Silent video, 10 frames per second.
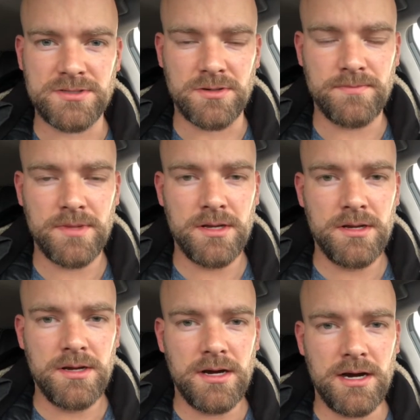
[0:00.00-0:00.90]
So
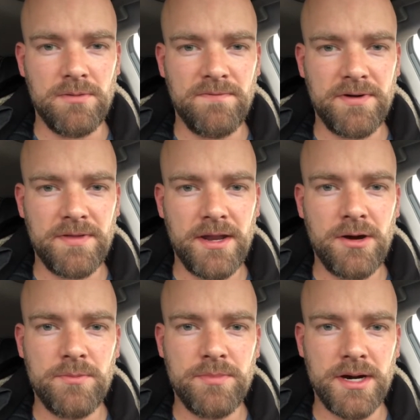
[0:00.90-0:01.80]
we'll figure that
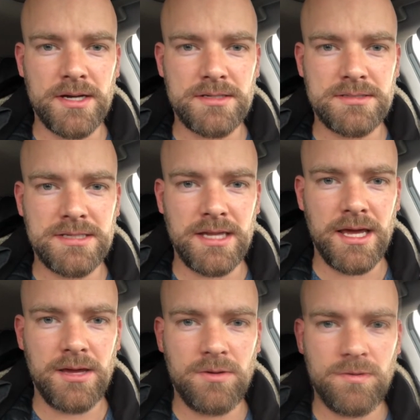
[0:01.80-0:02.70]
out. But
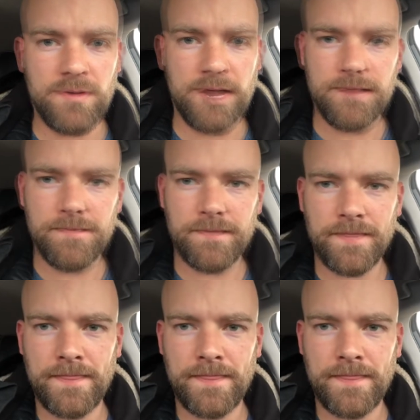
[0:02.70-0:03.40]
today I wanted.